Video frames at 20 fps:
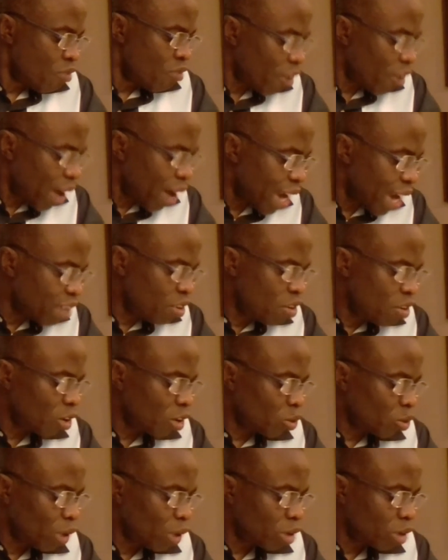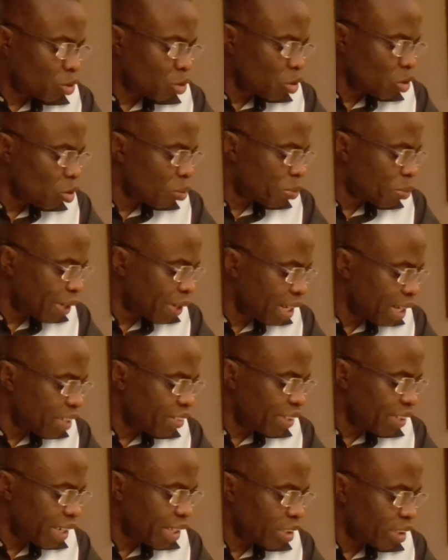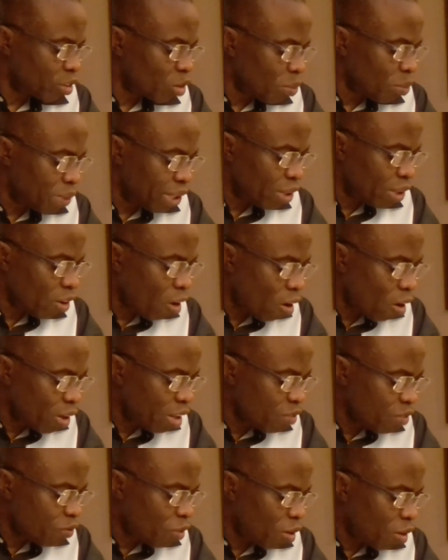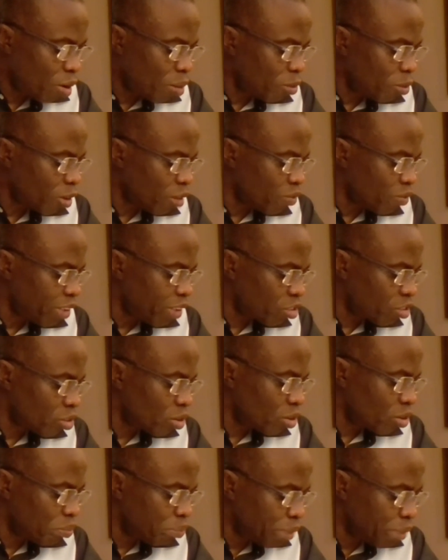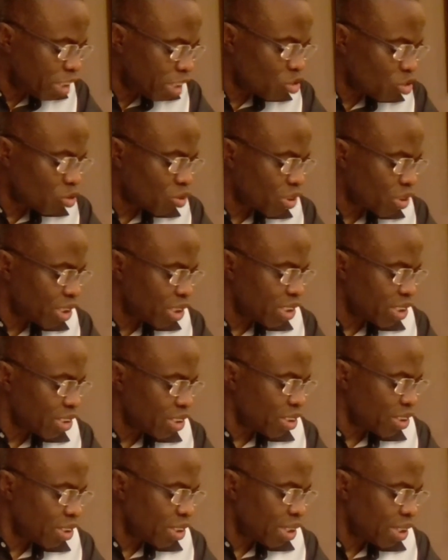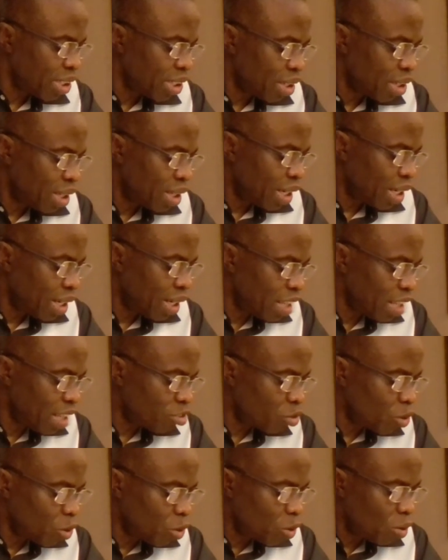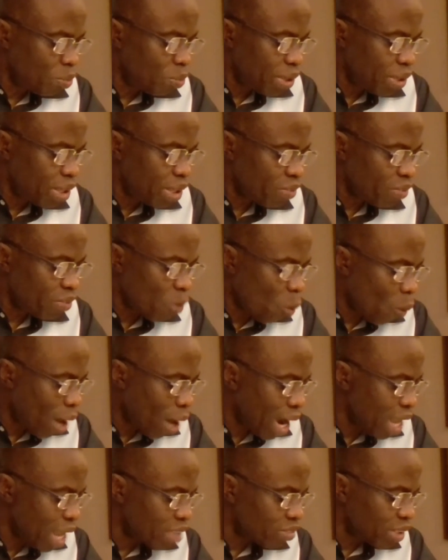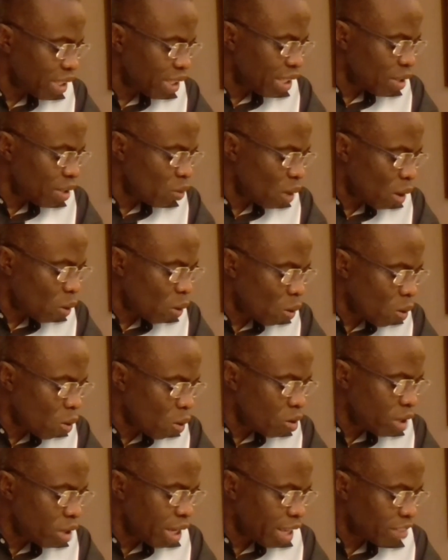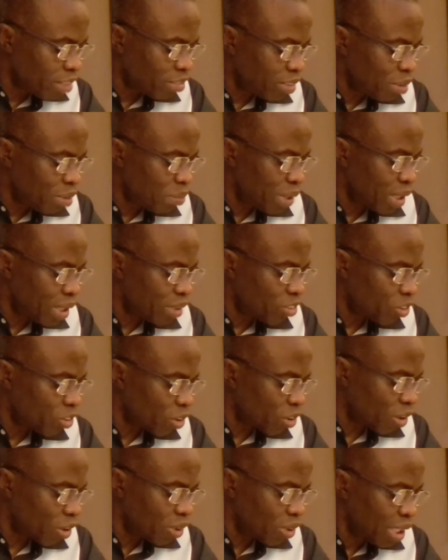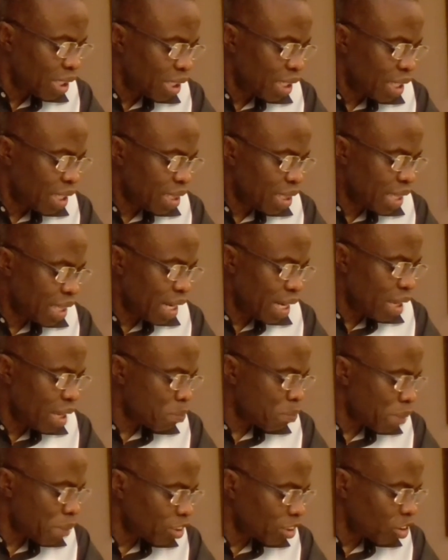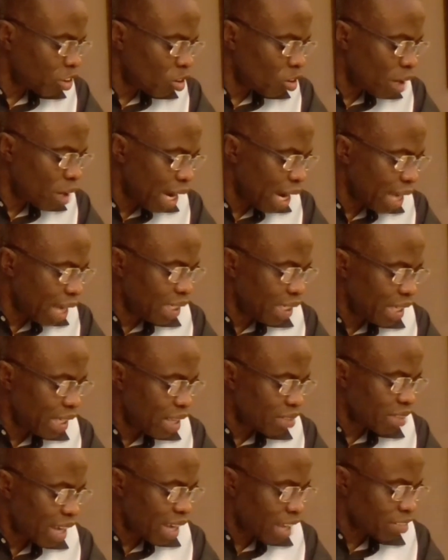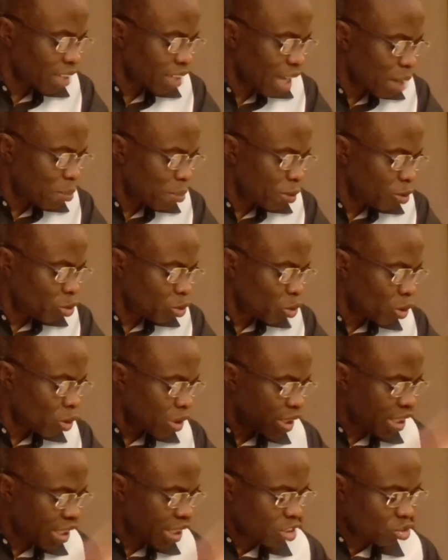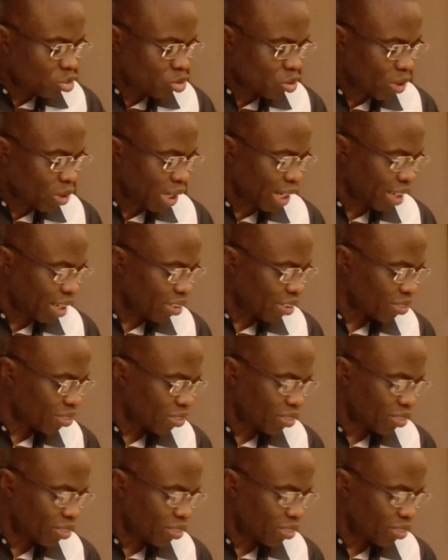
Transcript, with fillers: "For I do not want you, brethren, to be uninformed of this mystery, lest you be wise in your own estimation, that a partial hardness has happened to Israel."